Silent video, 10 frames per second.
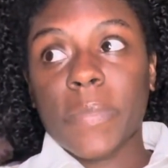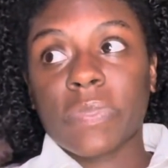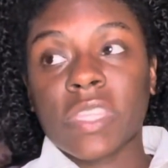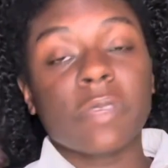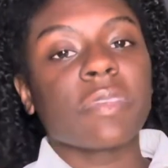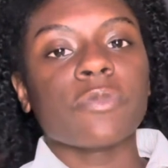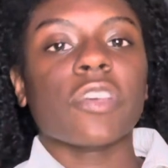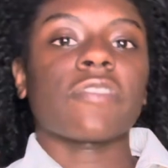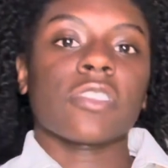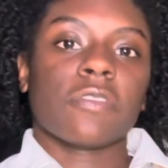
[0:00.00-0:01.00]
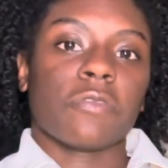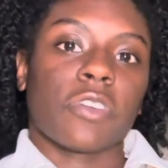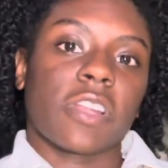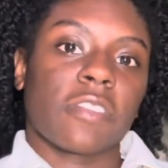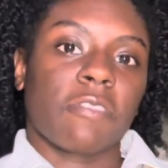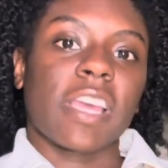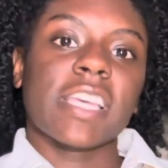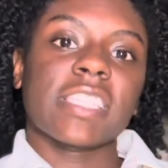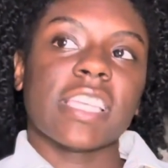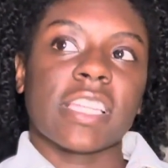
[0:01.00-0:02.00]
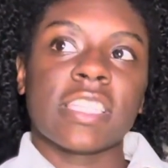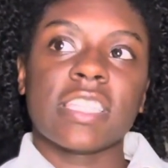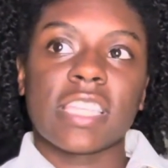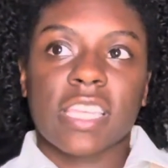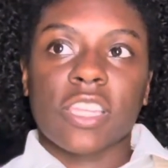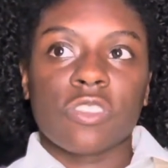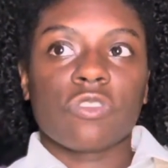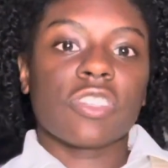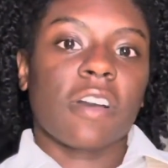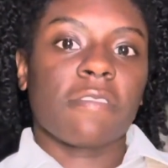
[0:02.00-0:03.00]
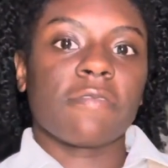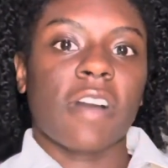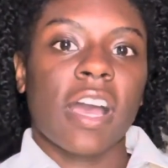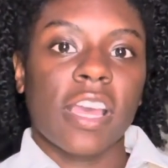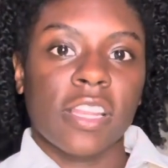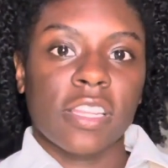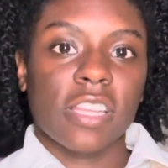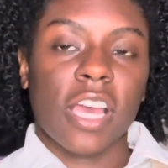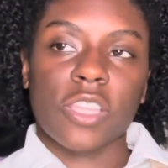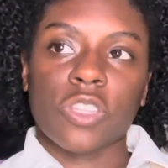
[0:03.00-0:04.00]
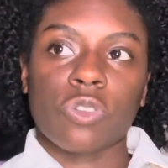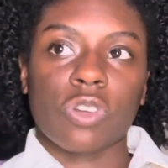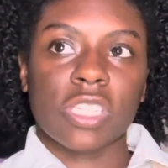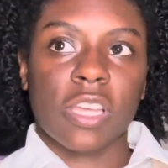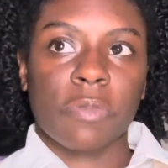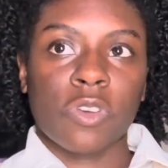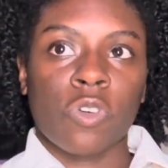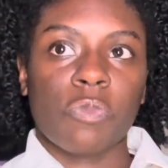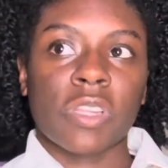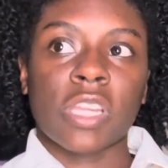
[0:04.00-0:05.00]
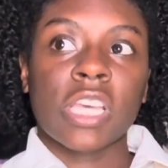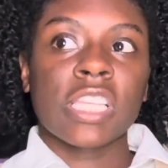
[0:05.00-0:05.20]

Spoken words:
Sometimes you have to look for it, right? He said, seek and you shall find, knock and the door shall be open.